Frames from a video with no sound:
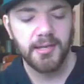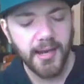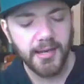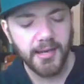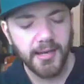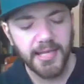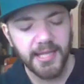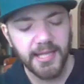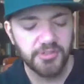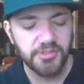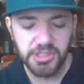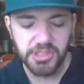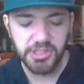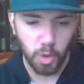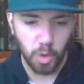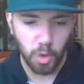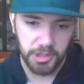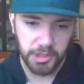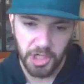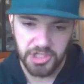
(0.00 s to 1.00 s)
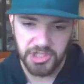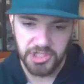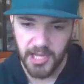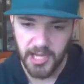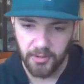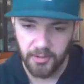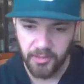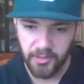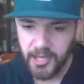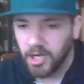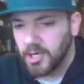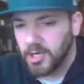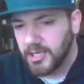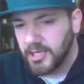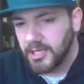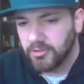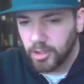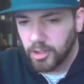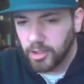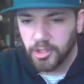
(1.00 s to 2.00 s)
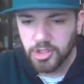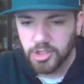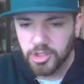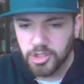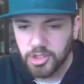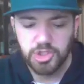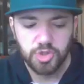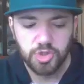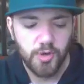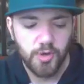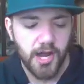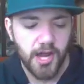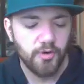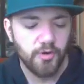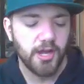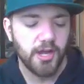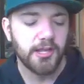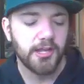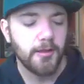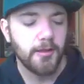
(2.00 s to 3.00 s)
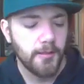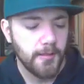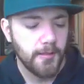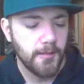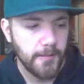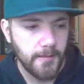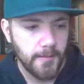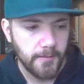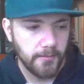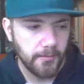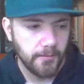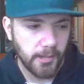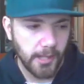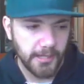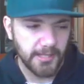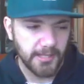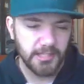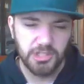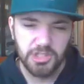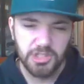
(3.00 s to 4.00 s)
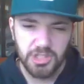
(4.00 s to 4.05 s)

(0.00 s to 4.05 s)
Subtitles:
and not even score a touchdown there, even though that's what you want, right?